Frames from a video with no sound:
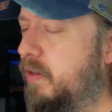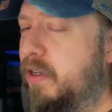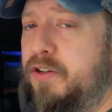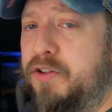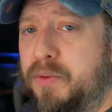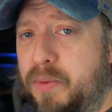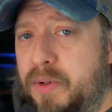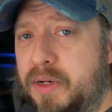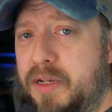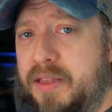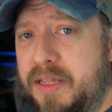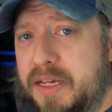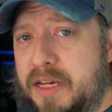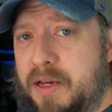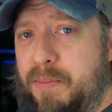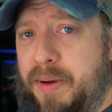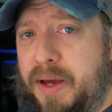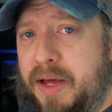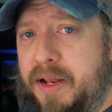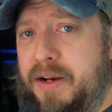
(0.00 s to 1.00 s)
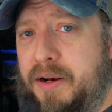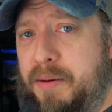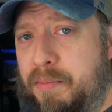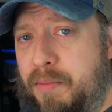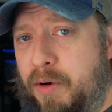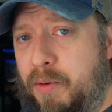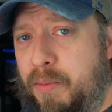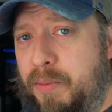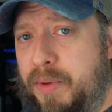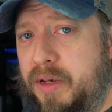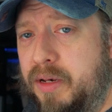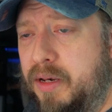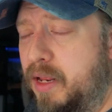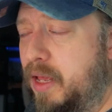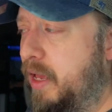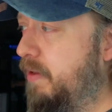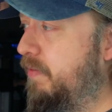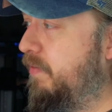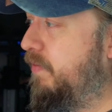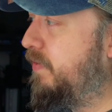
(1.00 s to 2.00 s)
I do want to think about it a moment and